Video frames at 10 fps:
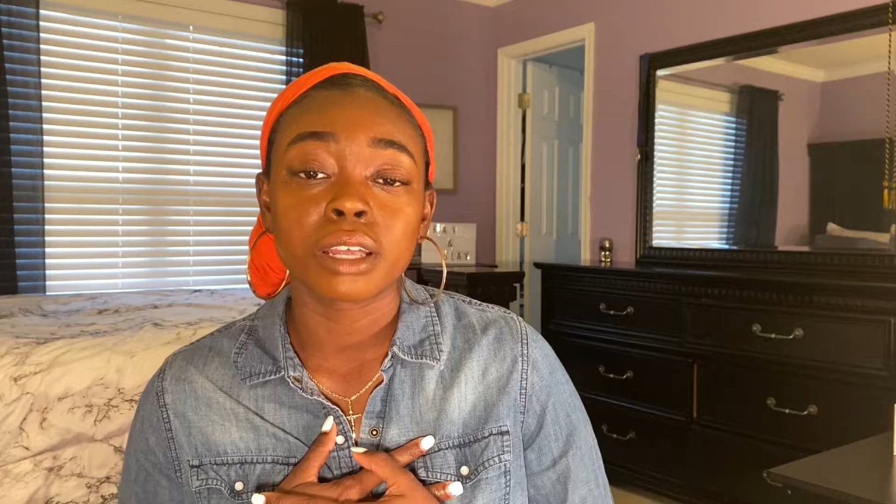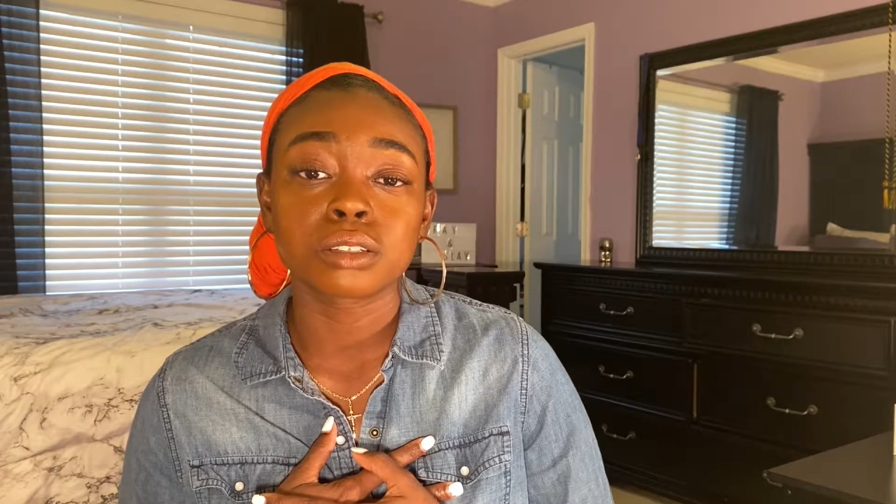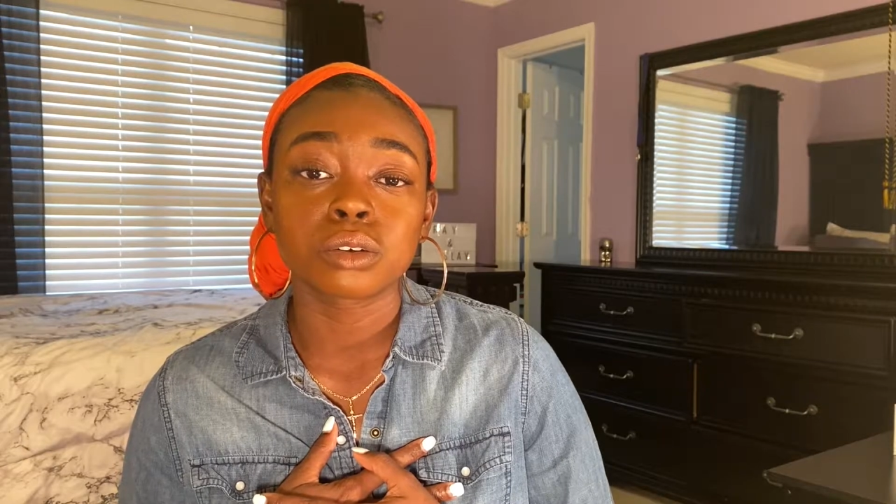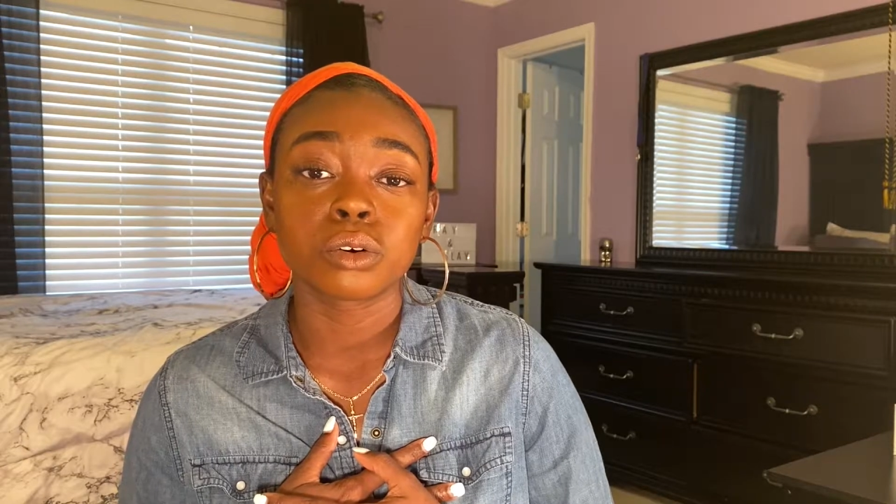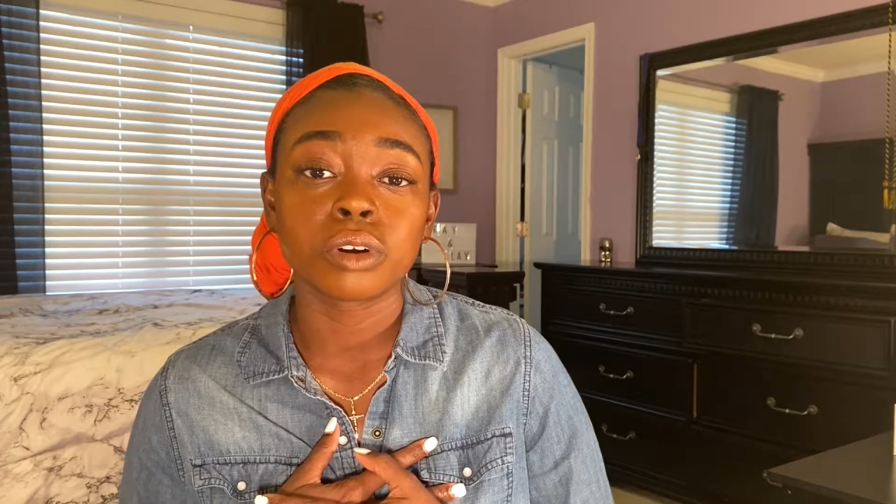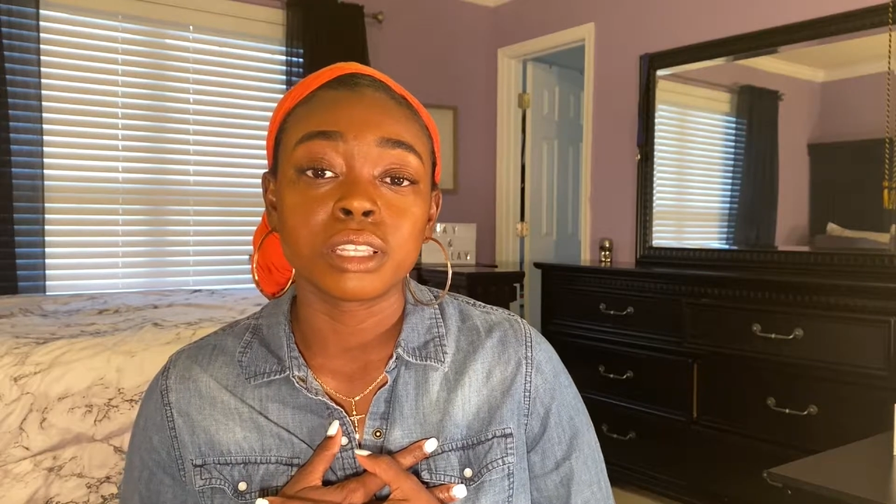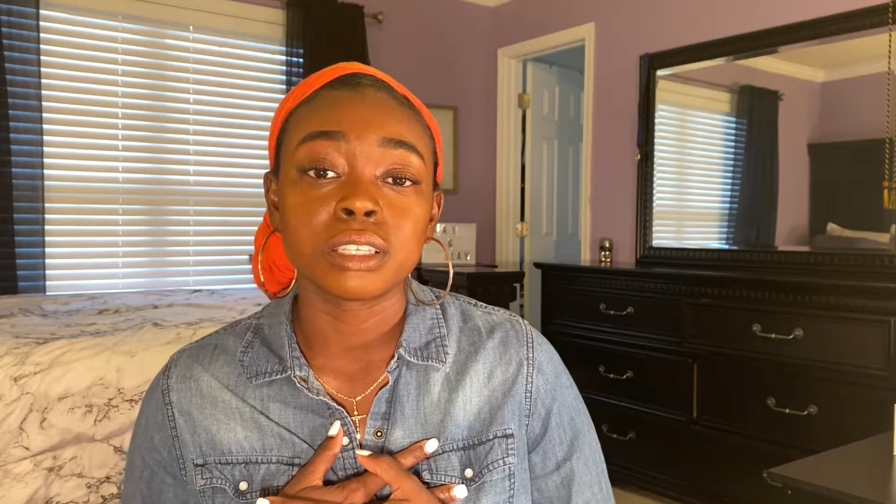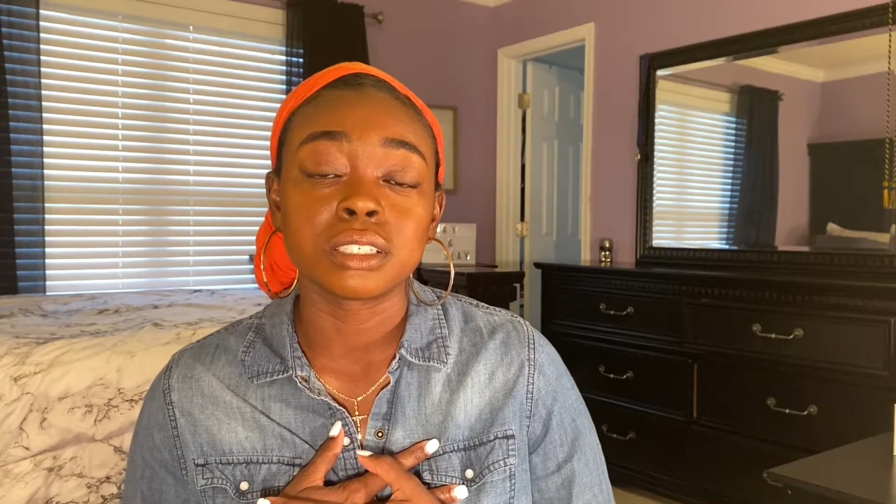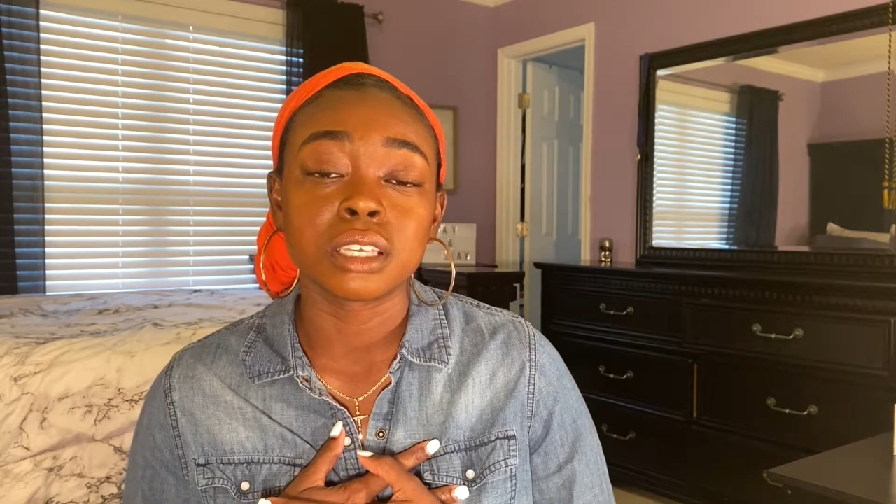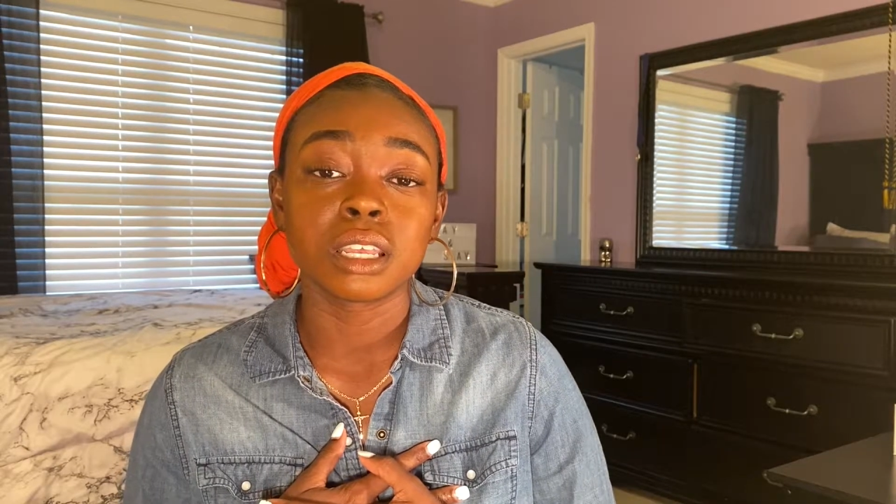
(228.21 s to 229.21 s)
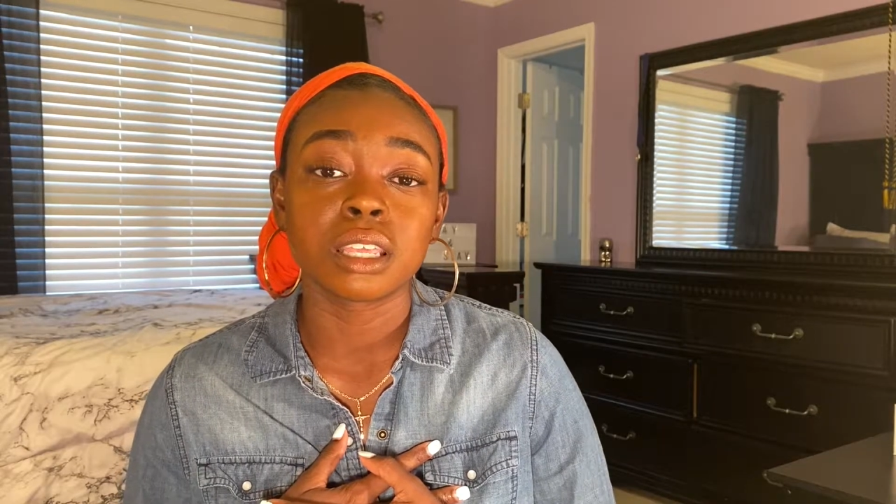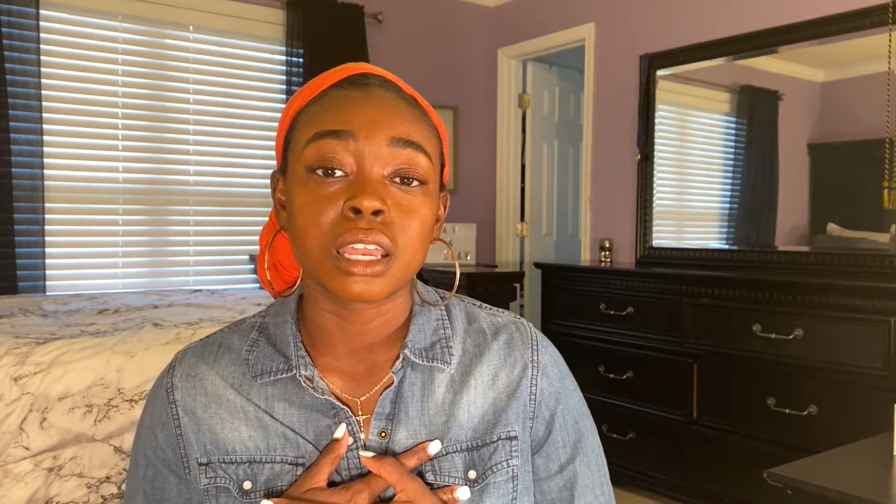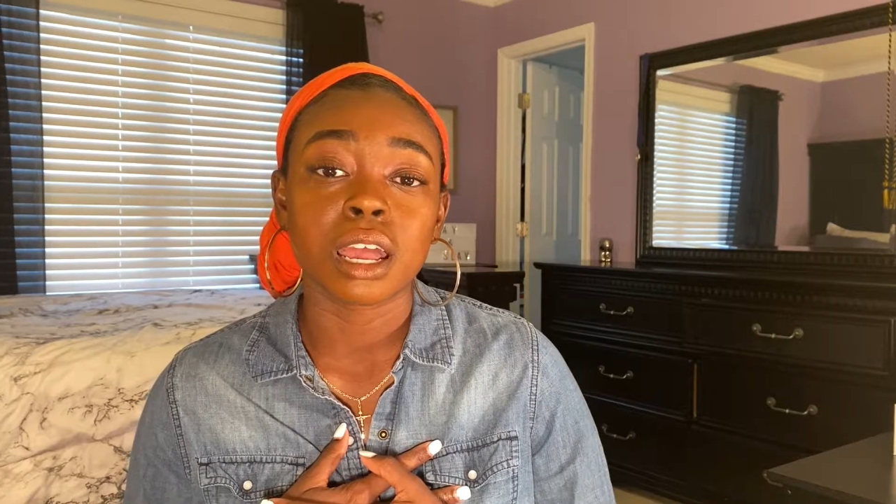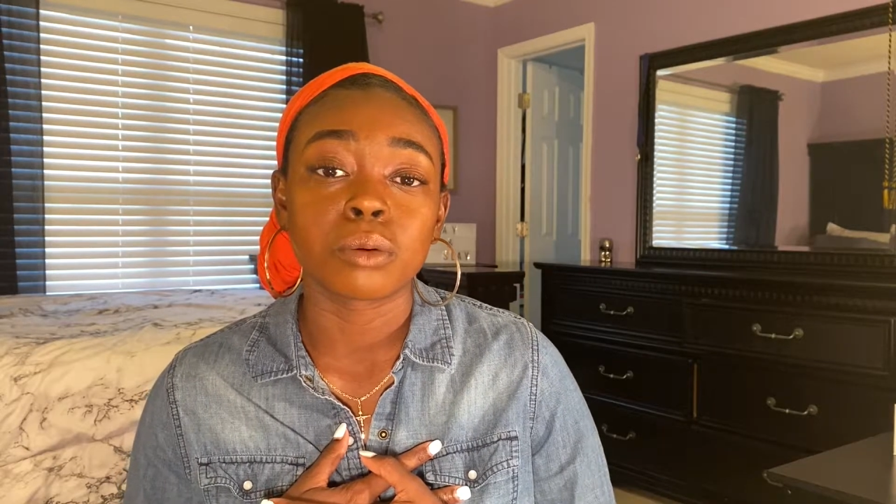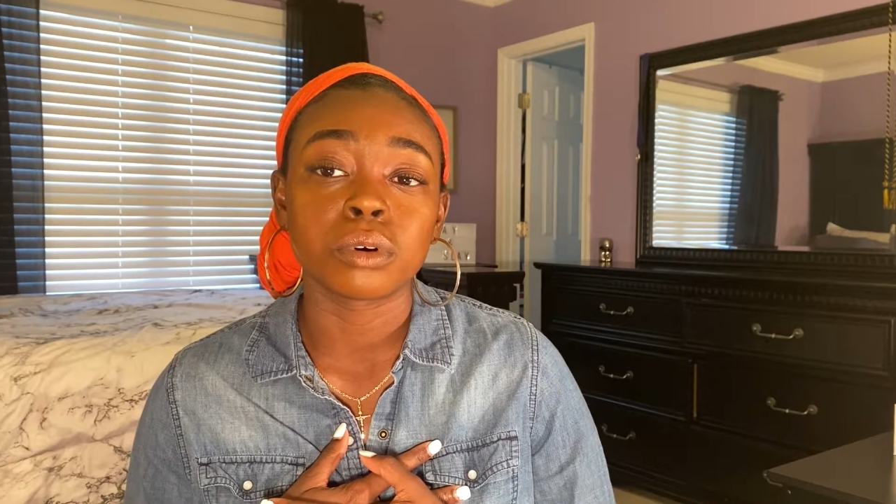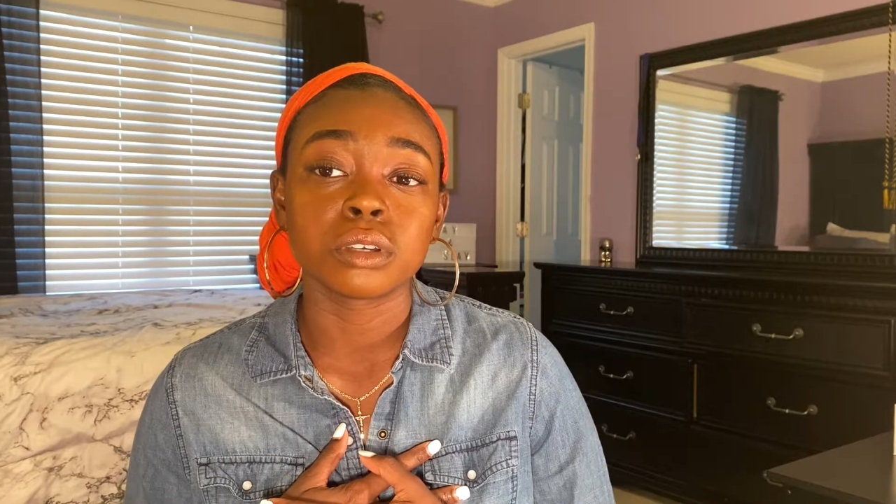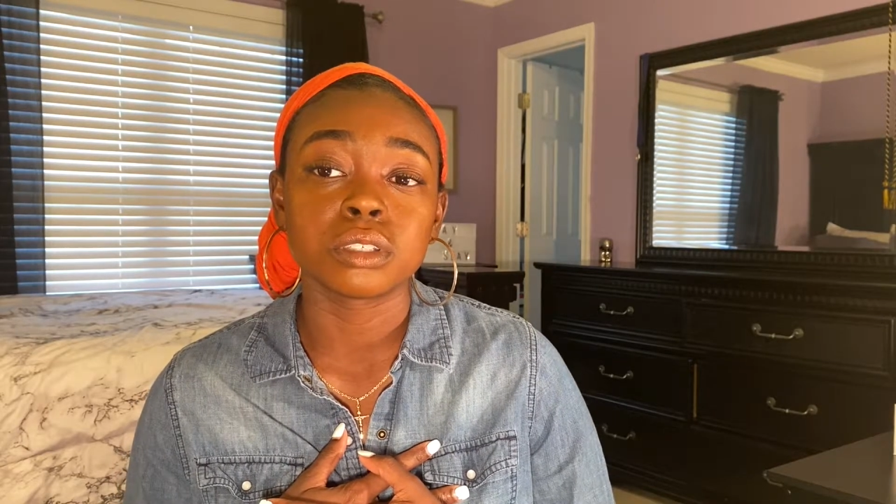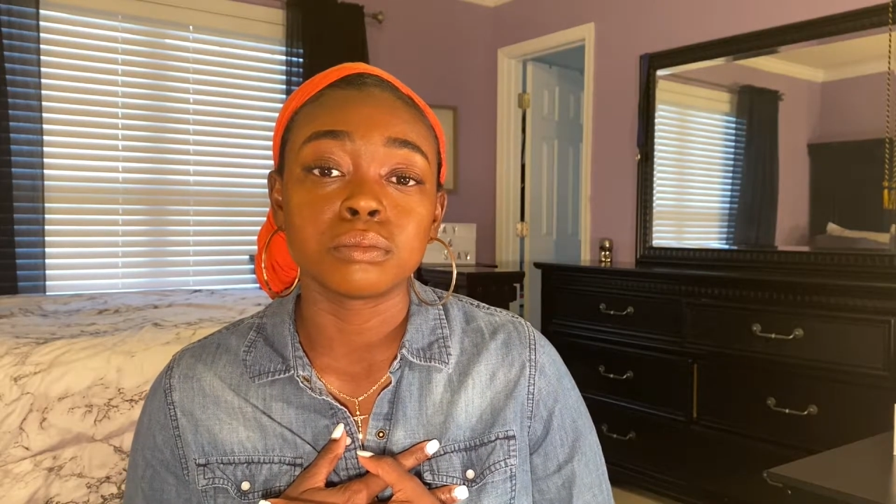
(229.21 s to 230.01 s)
school in the city that I was